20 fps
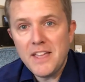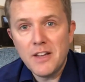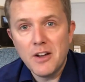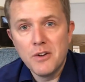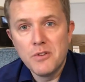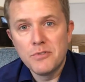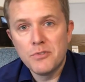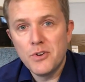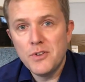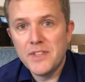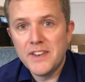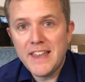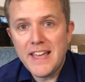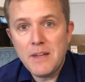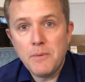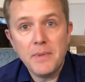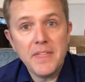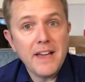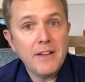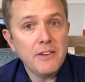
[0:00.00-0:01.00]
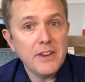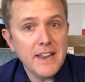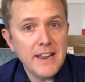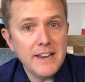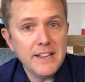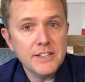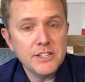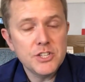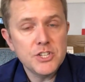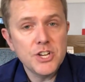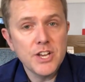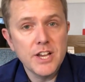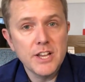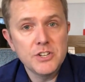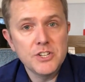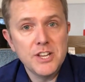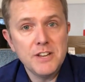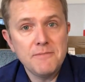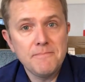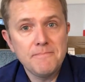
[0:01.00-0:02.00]
go through the day without needing to
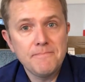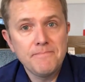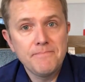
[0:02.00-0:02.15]
charge it.